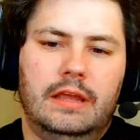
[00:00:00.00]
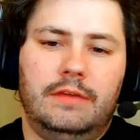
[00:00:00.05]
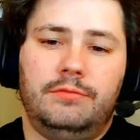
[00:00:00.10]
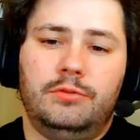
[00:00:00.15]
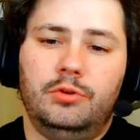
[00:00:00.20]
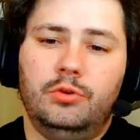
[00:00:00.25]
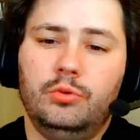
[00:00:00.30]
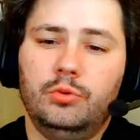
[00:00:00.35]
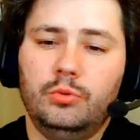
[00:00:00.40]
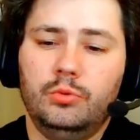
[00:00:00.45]

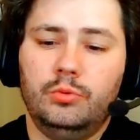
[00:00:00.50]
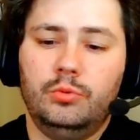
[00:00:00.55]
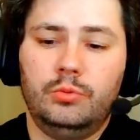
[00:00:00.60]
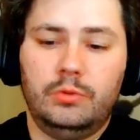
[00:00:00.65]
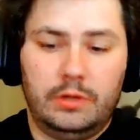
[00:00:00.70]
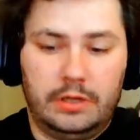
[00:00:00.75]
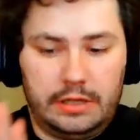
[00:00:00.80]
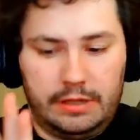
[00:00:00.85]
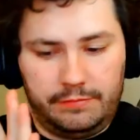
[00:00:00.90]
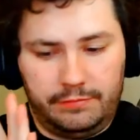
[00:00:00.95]
you
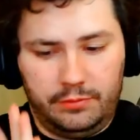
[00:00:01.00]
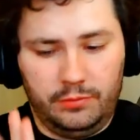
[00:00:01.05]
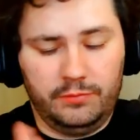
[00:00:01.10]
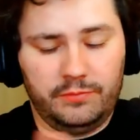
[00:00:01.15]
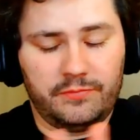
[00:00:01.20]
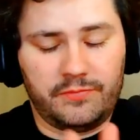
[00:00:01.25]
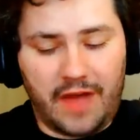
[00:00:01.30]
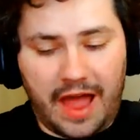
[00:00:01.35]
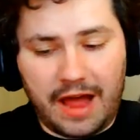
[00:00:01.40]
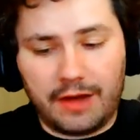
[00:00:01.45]

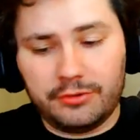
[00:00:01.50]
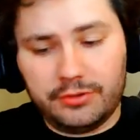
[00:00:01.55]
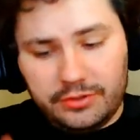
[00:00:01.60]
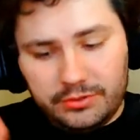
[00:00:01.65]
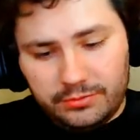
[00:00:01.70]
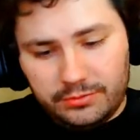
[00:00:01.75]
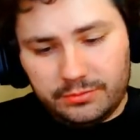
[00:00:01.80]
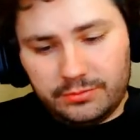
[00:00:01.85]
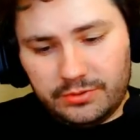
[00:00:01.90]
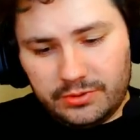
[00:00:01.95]
value
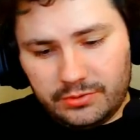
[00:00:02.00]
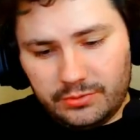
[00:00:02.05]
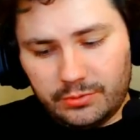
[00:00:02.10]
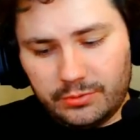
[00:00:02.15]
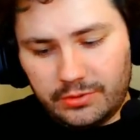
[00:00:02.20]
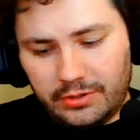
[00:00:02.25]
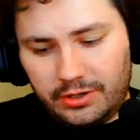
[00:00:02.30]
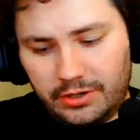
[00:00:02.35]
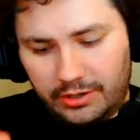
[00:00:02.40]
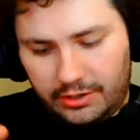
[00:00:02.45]

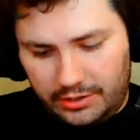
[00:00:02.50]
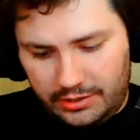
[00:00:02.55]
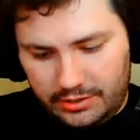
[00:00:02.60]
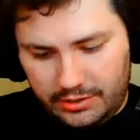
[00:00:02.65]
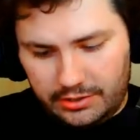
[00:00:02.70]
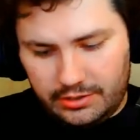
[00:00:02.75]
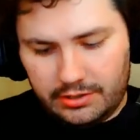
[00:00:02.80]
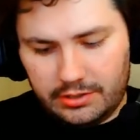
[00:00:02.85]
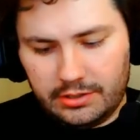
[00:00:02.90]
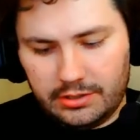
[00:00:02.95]
your
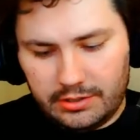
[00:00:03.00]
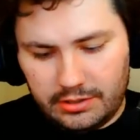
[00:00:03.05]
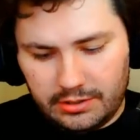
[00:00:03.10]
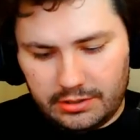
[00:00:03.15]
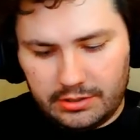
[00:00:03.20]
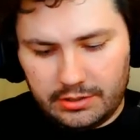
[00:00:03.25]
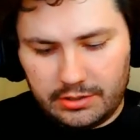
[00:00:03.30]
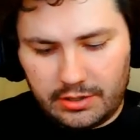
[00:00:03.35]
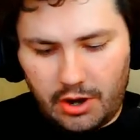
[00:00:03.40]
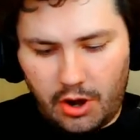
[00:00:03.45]

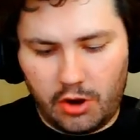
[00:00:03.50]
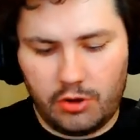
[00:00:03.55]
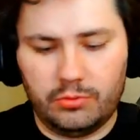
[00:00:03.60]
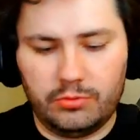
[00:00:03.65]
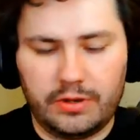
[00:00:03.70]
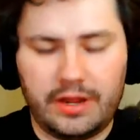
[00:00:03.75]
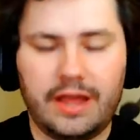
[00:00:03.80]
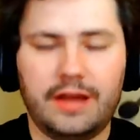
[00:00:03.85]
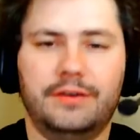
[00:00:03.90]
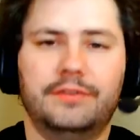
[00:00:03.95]
own
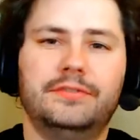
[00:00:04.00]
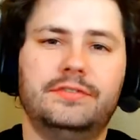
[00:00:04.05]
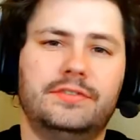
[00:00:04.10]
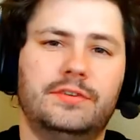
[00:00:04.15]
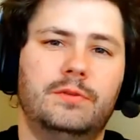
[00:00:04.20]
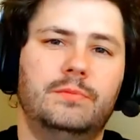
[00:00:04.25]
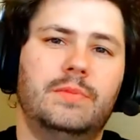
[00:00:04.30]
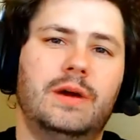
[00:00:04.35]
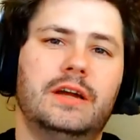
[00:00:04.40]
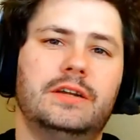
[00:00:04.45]
health so
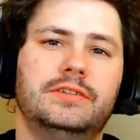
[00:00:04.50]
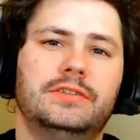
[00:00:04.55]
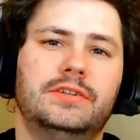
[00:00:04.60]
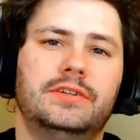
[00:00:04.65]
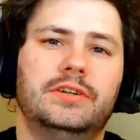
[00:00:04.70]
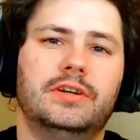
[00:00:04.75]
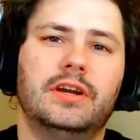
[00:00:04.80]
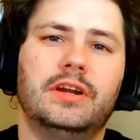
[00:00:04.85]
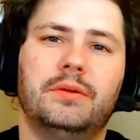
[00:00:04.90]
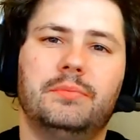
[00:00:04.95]
much, you're
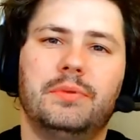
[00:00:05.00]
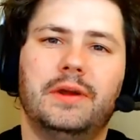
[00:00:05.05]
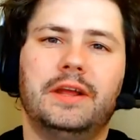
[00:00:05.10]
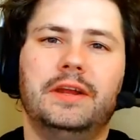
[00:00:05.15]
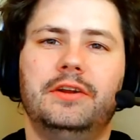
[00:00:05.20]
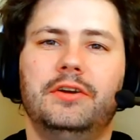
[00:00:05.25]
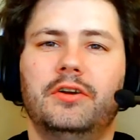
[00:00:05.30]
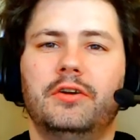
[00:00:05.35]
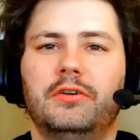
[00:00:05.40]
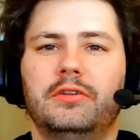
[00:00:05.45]
going to bring in your
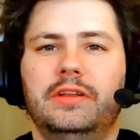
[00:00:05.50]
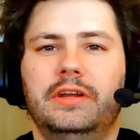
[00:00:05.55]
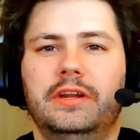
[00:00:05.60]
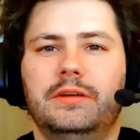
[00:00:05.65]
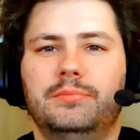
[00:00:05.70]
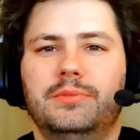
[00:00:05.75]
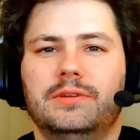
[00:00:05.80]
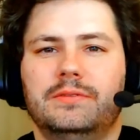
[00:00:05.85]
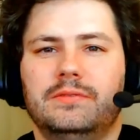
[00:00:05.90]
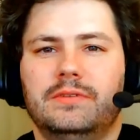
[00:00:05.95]
own
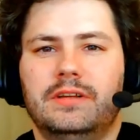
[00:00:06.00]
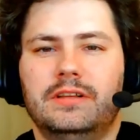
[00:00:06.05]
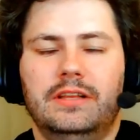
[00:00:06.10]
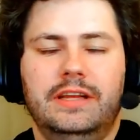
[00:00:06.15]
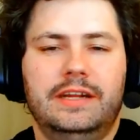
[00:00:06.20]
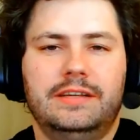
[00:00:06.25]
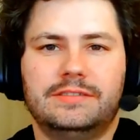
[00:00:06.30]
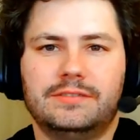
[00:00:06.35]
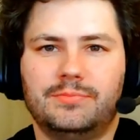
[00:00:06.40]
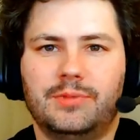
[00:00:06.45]
cleaning
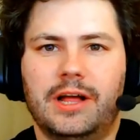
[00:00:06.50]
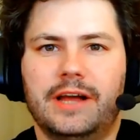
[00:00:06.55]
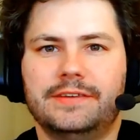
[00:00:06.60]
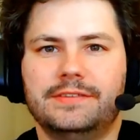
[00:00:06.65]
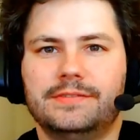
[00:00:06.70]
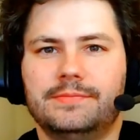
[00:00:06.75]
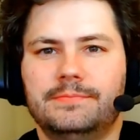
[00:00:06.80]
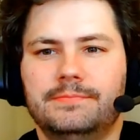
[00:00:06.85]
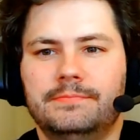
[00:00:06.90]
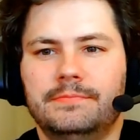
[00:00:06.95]
supplies,
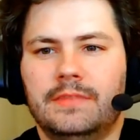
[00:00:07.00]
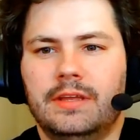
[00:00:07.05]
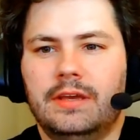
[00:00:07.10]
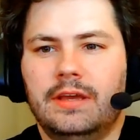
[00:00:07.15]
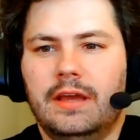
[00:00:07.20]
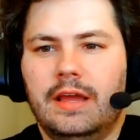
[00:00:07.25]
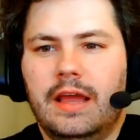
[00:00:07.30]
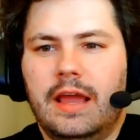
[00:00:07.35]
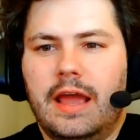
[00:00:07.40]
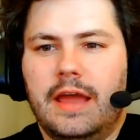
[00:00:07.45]

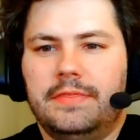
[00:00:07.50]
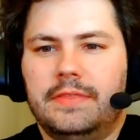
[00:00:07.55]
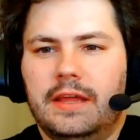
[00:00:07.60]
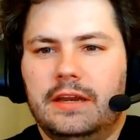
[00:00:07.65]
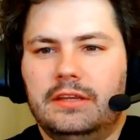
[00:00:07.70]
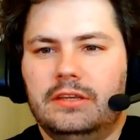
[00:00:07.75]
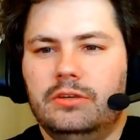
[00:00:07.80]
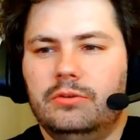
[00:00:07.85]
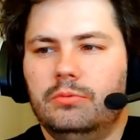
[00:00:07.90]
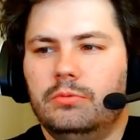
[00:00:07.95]
and then
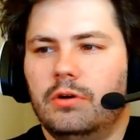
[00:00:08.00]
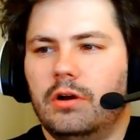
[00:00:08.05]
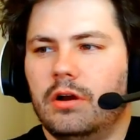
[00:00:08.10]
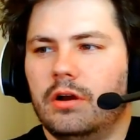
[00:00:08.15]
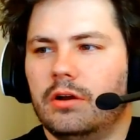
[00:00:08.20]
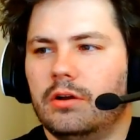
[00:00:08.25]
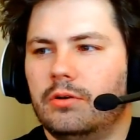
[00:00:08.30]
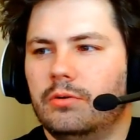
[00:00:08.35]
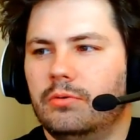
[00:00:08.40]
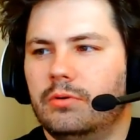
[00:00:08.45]
you are
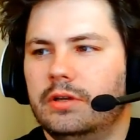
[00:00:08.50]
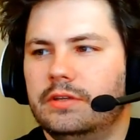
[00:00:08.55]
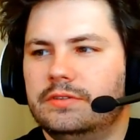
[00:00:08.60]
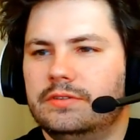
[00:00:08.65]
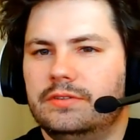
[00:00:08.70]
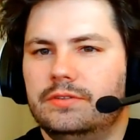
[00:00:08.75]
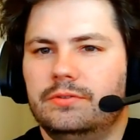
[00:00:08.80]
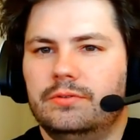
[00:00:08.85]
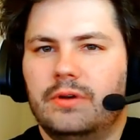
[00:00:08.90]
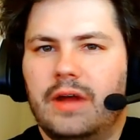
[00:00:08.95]
going
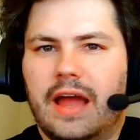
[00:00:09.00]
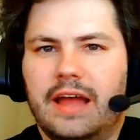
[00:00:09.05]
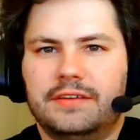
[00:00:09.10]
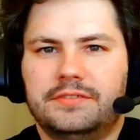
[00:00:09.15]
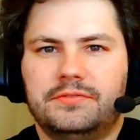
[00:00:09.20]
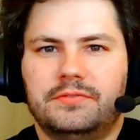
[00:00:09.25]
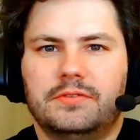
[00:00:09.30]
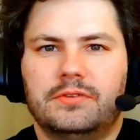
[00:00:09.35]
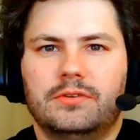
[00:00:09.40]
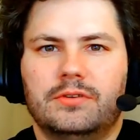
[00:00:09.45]
to ask
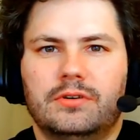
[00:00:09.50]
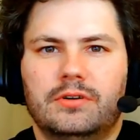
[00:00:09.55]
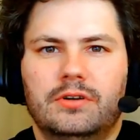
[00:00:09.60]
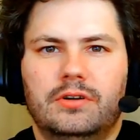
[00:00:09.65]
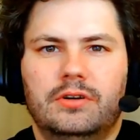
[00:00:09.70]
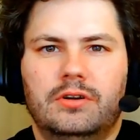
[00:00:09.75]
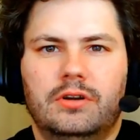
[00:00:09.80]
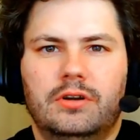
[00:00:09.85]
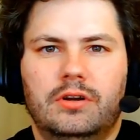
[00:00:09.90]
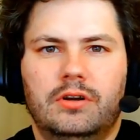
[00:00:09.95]
for
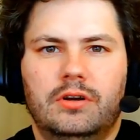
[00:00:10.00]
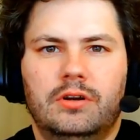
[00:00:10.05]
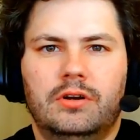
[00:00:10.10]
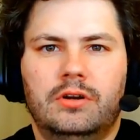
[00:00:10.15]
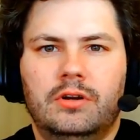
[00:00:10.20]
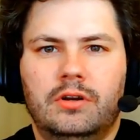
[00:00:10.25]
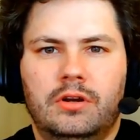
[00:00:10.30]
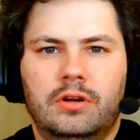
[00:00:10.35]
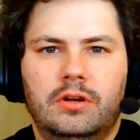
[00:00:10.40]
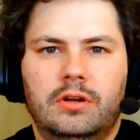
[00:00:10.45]

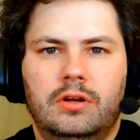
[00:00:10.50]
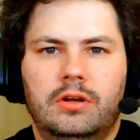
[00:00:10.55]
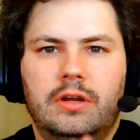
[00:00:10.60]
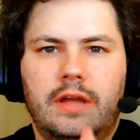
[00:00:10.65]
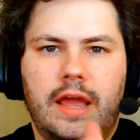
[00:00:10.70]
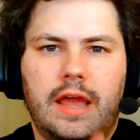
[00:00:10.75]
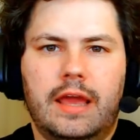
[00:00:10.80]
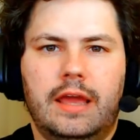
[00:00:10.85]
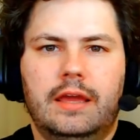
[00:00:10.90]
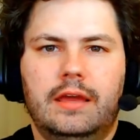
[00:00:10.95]

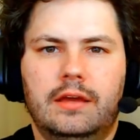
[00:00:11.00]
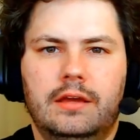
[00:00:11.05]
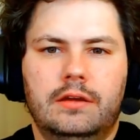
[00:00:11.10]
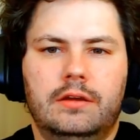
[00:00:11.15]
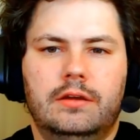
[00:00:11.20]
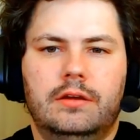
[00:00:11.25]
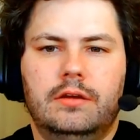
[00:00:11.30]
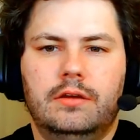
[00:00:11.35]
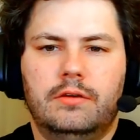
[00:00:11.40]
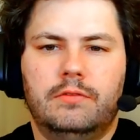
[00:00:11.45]
a
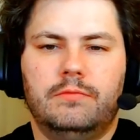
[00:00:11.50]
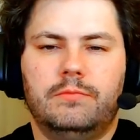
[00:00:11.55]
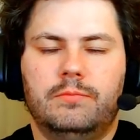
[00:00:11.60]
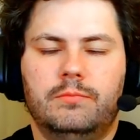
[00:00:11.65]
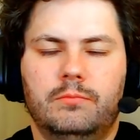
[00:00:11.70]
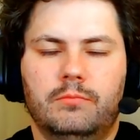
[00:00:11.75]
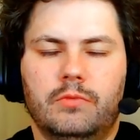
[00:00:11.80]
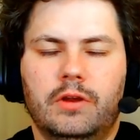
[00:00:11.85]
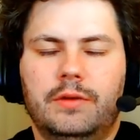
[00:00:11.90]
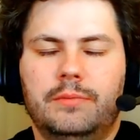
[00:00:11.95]

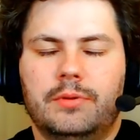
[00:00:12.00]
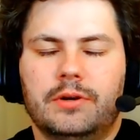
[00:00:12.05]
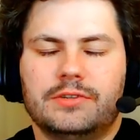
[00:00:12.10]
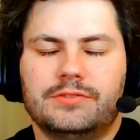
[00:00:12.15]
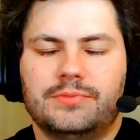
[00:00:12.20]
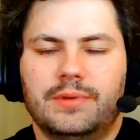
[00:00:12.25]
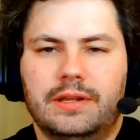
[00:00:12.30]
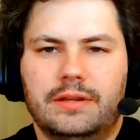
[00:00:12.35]
reimbursement.